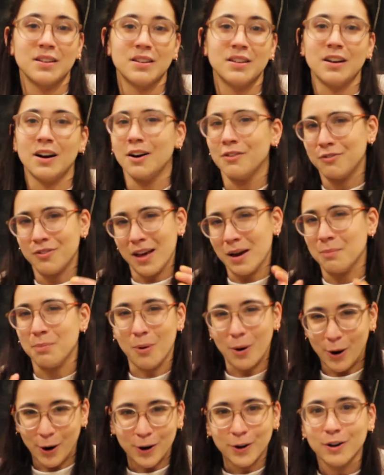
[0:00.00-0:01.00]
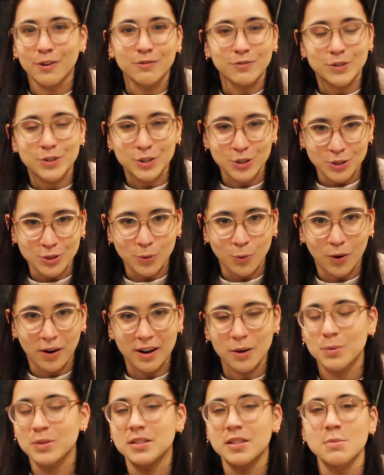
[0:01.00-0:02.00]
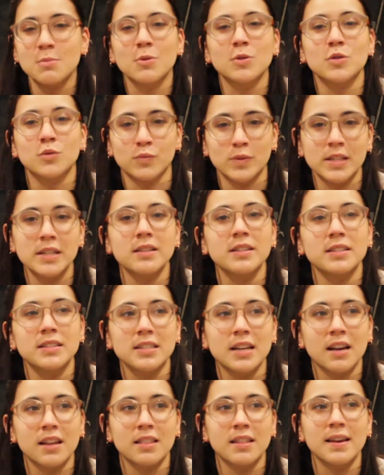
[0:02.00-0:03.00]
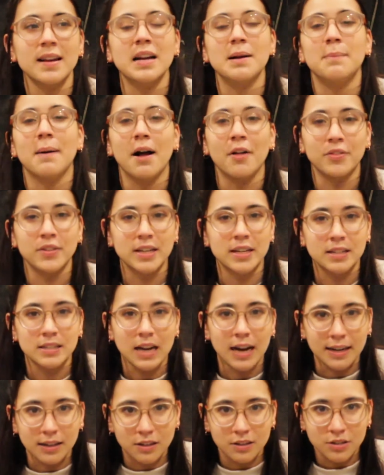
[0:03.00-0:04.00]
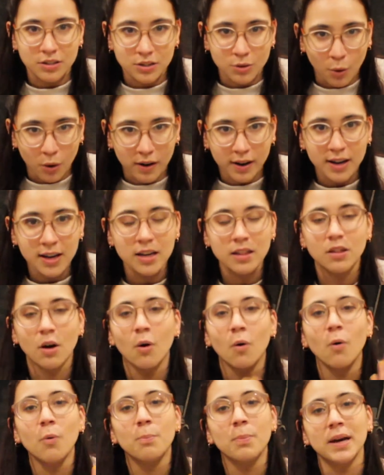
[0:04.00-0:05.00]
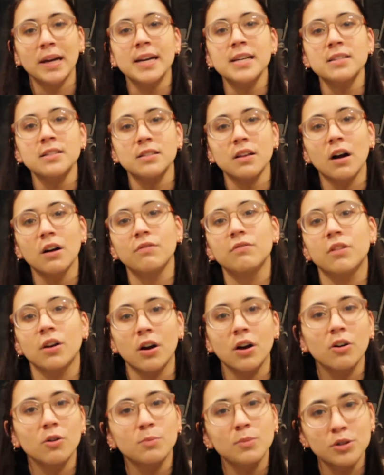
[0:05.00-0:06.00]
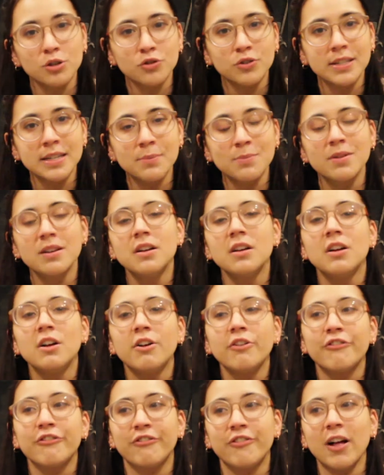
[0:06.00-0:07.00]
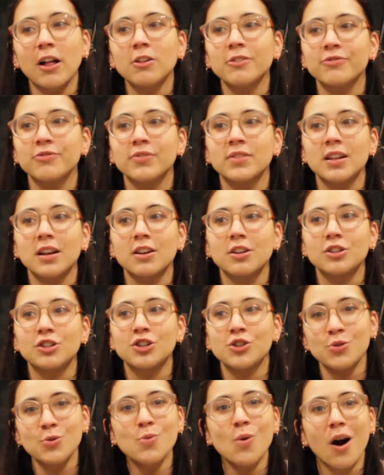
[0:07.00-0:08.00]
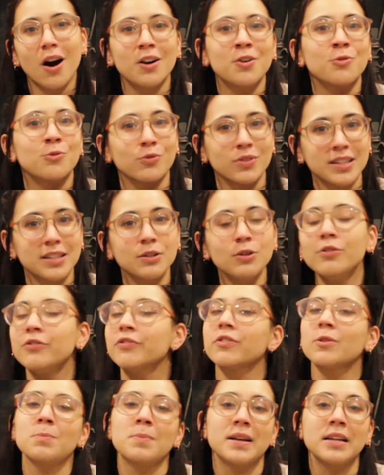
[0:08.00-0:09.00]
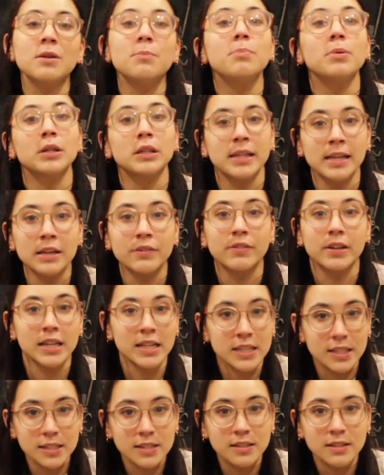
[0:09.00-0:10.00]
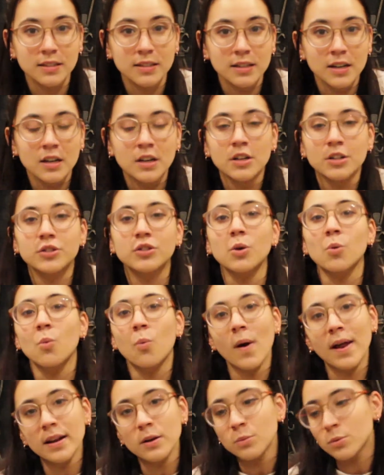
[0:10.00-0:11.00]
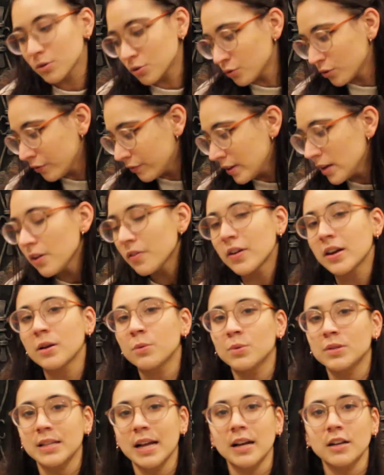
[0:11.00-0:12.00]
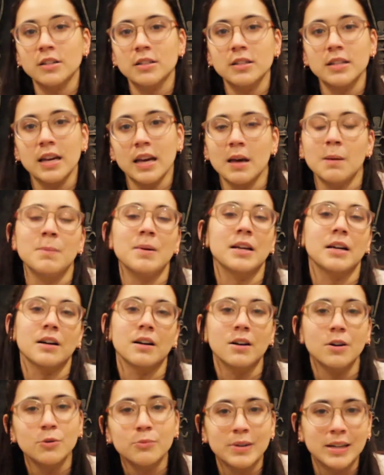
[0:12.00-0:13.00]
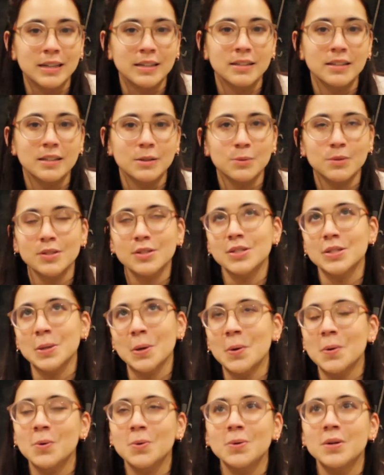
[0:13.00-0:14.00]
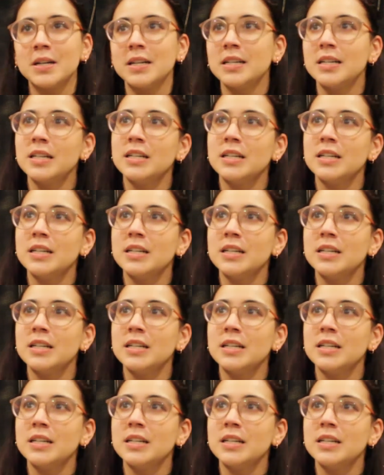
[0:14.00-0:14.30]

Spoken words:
of that part of the story was the most realistic thing about the entire story. The whole pace of the coma dream felt too unreal for me to believe it. So when it was revealed that it was actually him in a coma, it was so